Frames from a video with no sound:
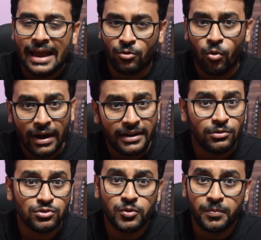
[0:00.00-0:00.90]
And what
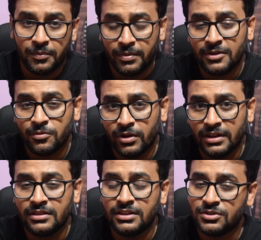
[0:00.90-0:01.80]
you should prepare
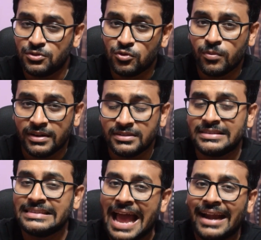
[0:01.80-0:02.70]
for in these 2
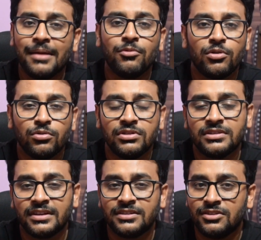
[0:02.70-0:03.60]
months, that I'm going to
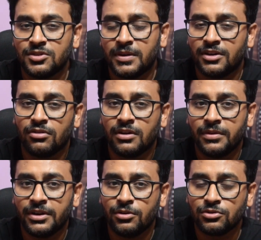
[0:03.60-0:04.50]
discuss in this particular
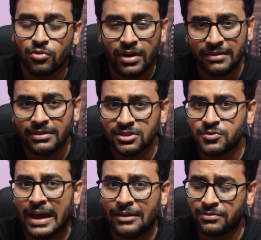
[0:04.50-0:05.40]
video. So whatever
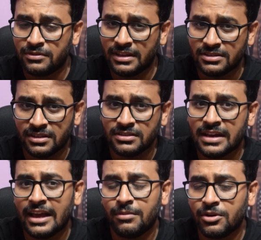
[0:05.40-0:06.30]
these 5-6
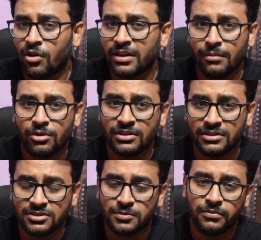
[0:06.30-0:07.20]
things I'll be talking about
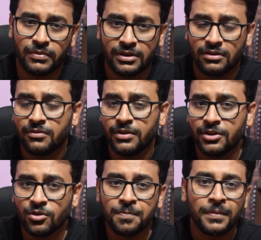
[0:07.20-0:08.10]
in this particular
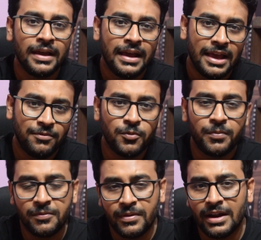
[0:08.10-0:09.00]
video, if you
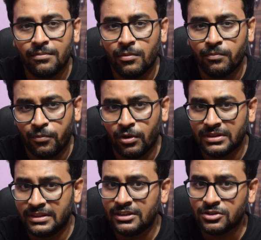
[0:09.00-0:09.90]
prepare
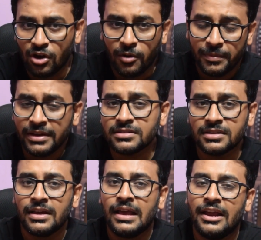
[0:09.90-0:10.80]
for these
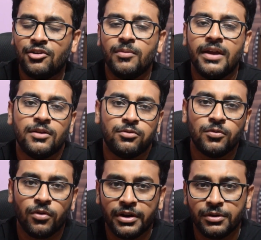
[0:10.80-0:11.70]
topics, it will be
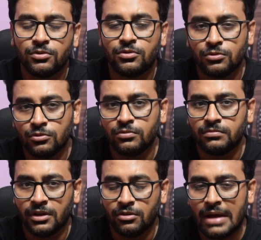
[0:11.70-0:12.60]
helpful for you
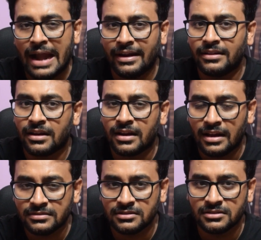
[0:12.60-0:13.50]
to, you know, attend the
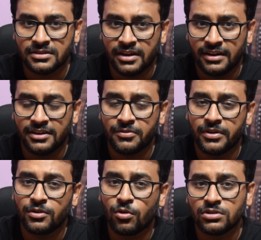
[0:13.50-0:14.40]
classes, study
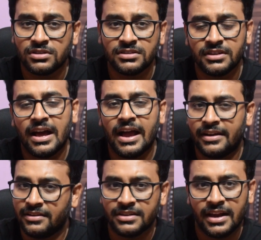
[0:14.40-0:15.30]
different courses in
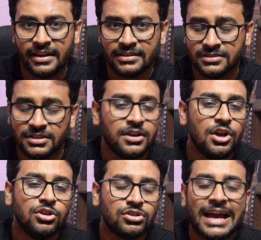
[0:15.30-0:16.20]
IIT and IISc.
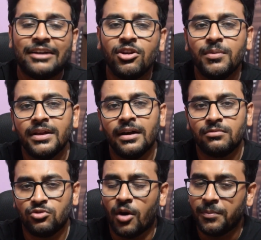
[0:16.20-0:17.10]
So that will be
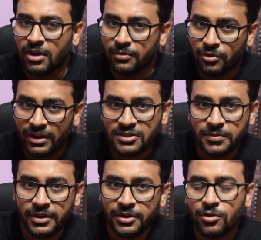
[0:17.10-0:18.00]
the topic of
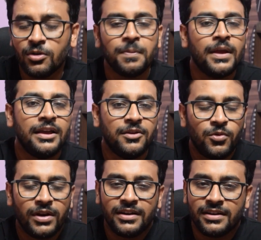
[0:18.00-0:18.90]
today's video.
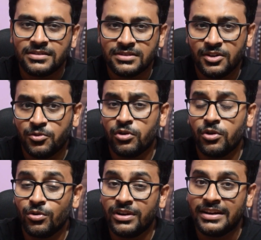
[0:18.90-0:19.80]
If you're interested, if you
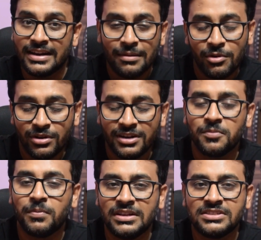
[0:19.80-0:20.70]
want to know detail about
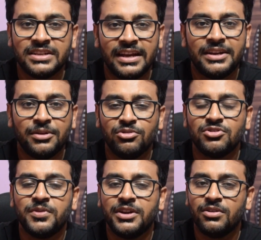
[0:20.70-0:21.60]
it, please stay tuned
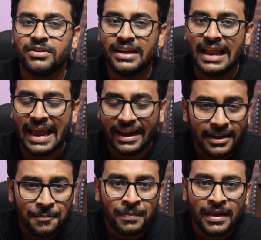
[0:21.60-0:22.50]
to this video till
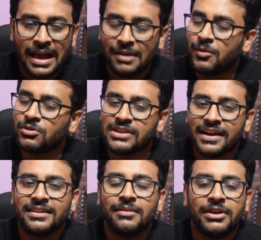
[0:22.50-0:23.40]
end. And before
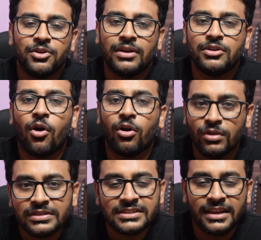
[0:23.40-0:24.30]
starting the video, as I
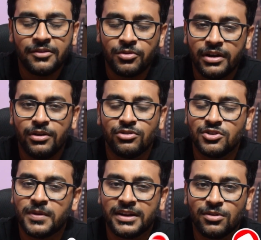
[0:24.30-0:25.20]
always say, if you're new
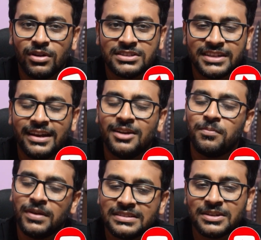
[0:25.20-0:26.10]
to this particular
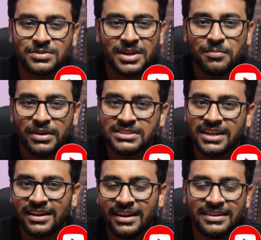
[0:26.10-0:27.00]
channel, please subscribe my
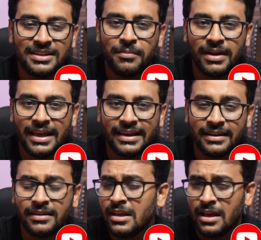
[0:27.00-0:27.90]
channel and hit the bell
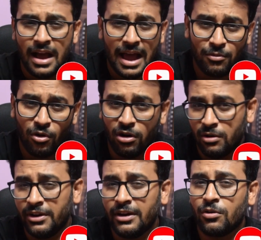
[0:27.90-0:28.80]
icon. I'm
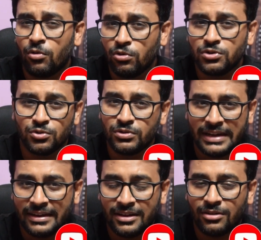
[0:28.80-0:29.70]
already close to
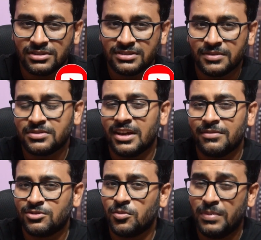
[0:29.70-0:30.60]
10,000
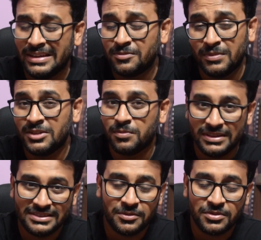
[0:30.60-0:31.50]
subscribers. So please
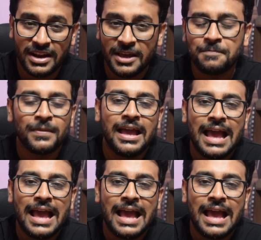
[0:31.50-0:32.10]
subscribe.